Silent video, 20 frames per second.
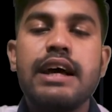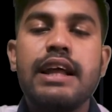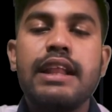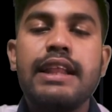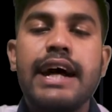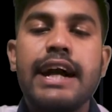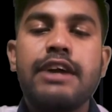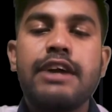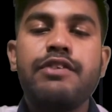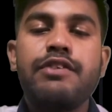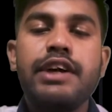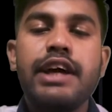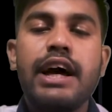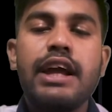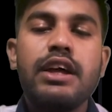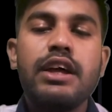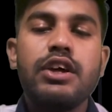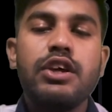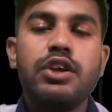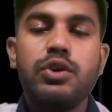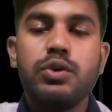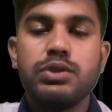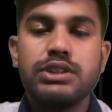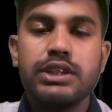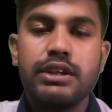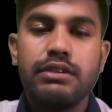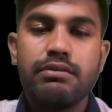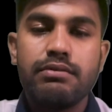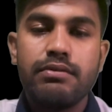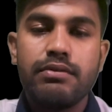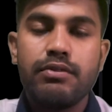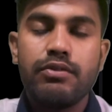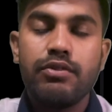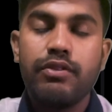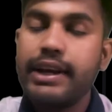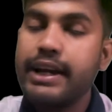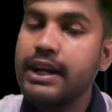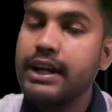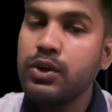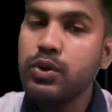that we are using. We
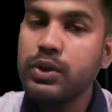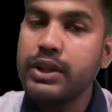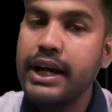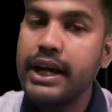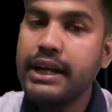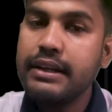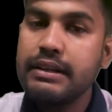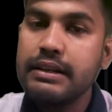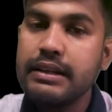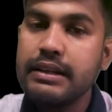can do that.